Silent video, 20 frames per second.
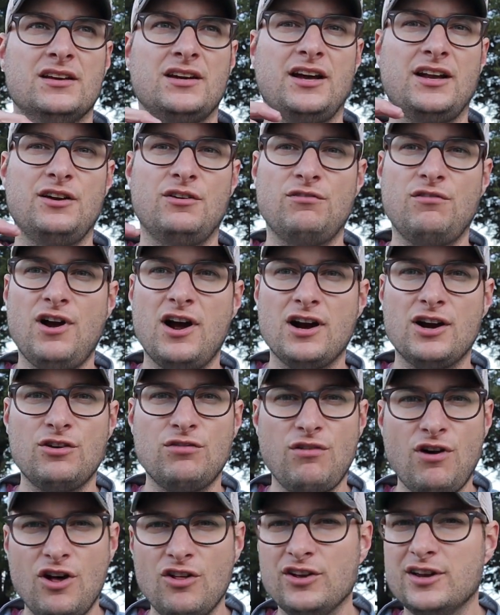of rock
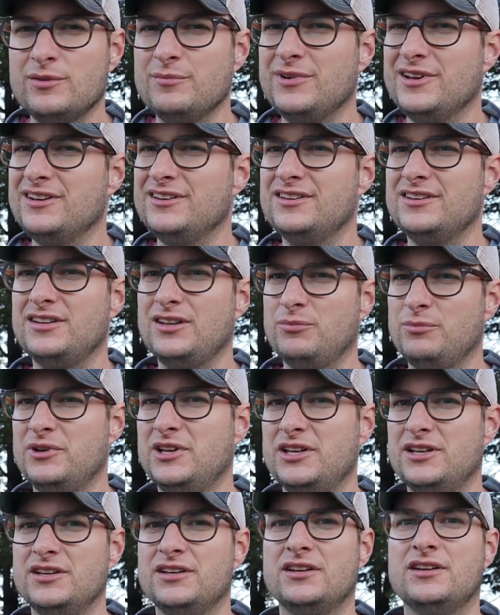crawling, but I
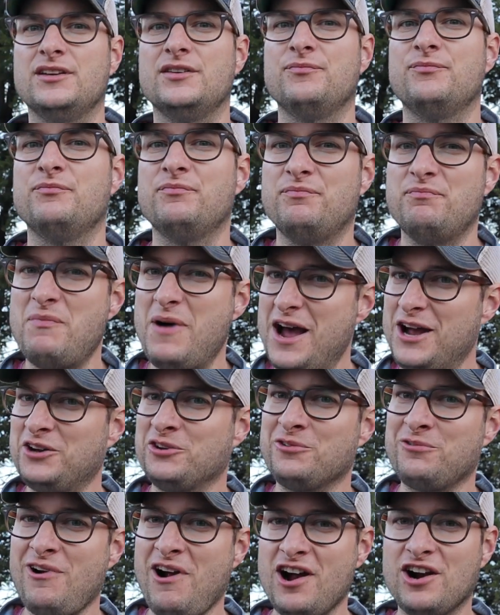mean
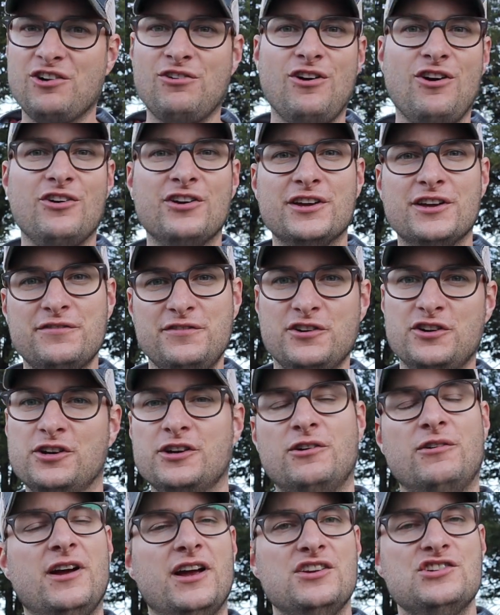mild rock crawling if you're in
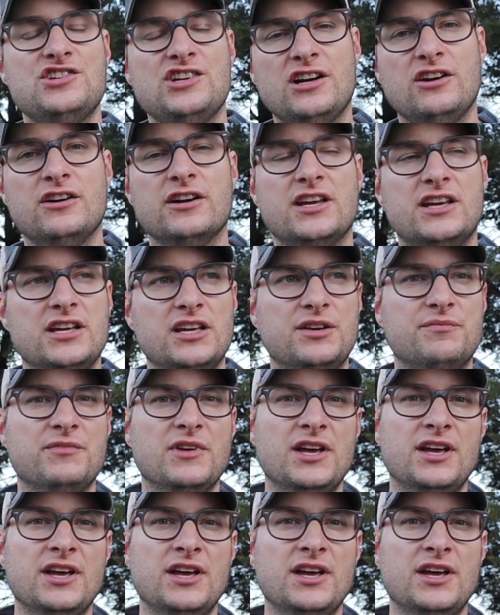a Grand Cherokee,